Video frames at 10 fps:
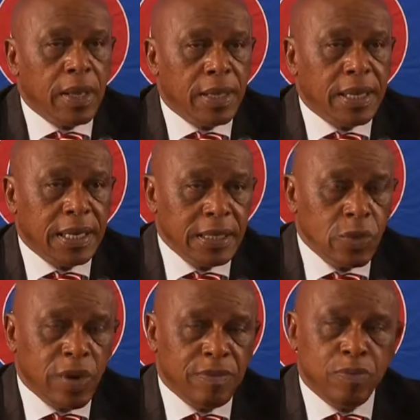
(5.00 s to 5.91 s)
The reason
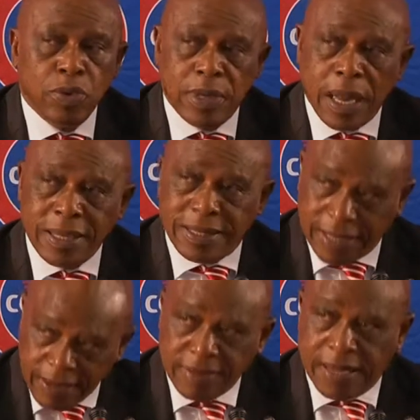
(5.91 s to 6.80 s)
we have put
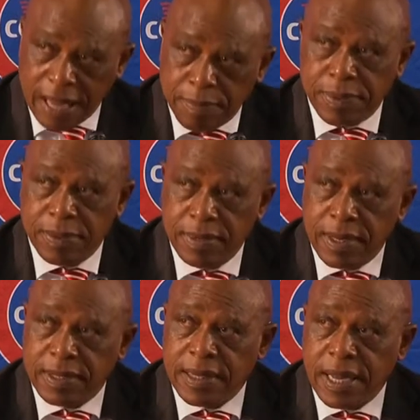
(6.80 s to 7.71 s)
ourselves up
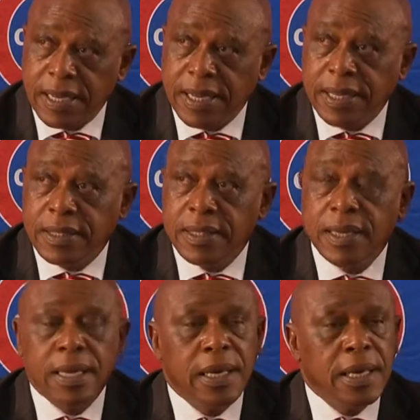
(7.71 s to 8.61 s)
as candidates
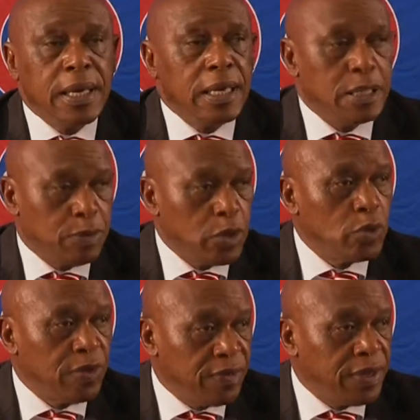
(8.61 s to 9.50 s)
is because
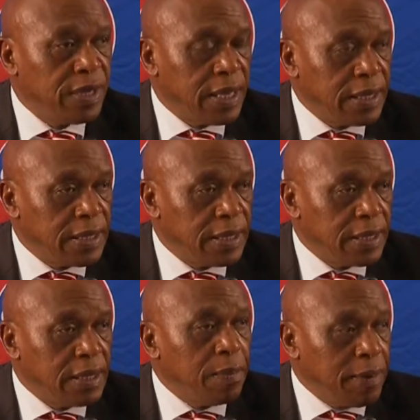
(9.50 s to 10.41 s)
we feel that
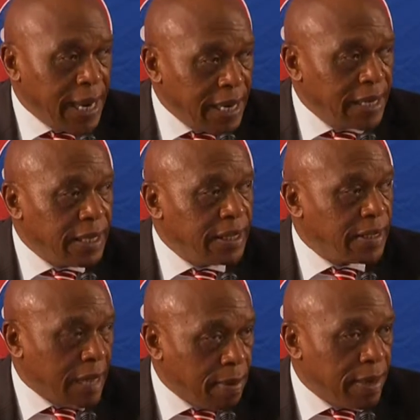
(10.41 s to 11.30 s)
the brand is
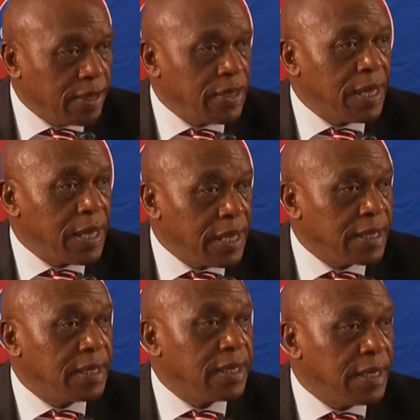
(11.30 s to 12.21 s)
damaged and
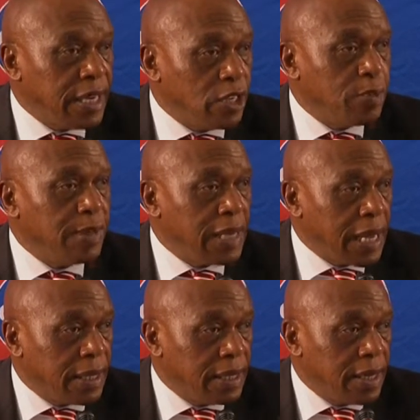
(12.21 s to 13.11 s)
things need to be
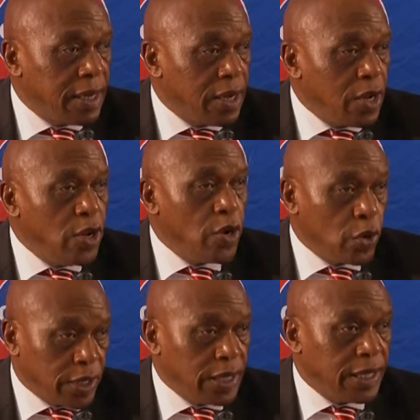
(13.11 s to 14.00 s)
done
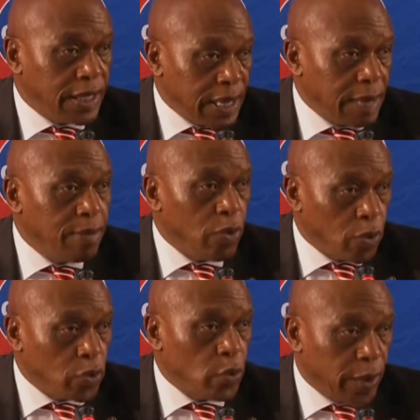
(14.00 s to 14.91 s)
not in the same
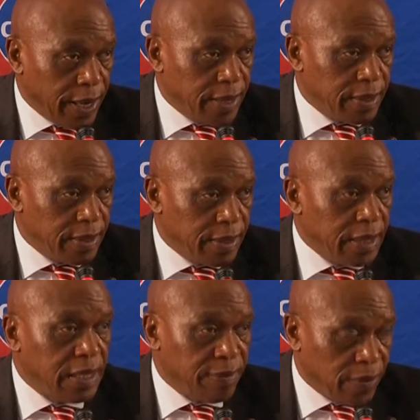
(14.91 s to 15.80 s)
old way, in
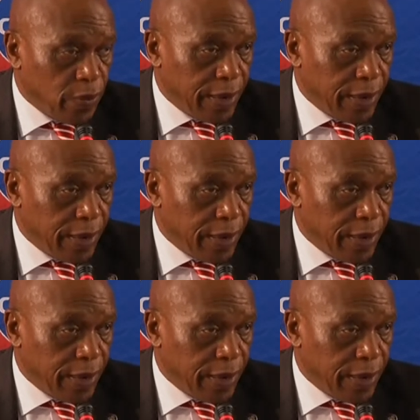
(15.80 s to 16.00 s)
a different way.